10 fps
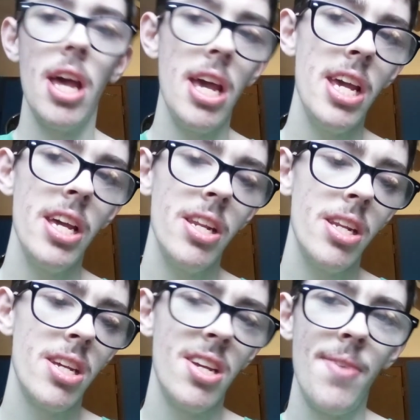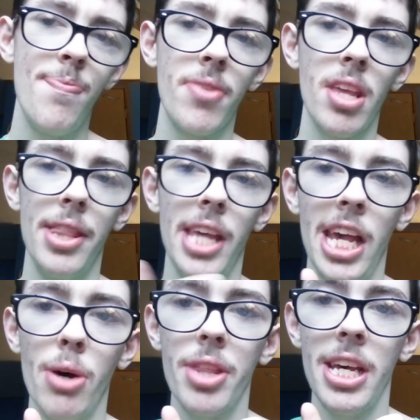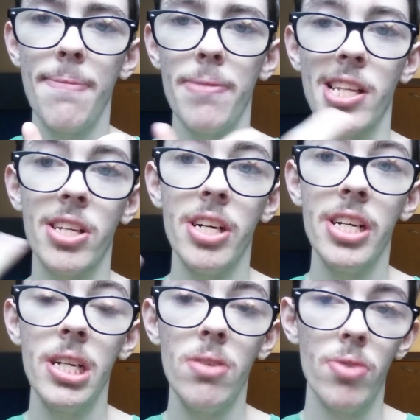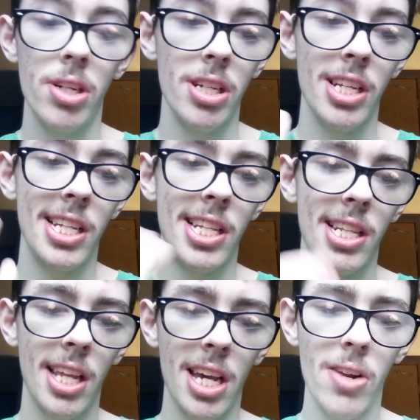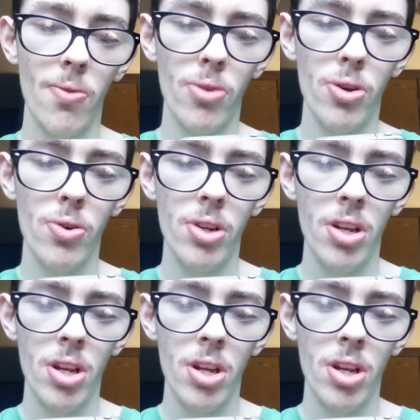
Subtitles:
and the Health app is gone, which is kind of weird.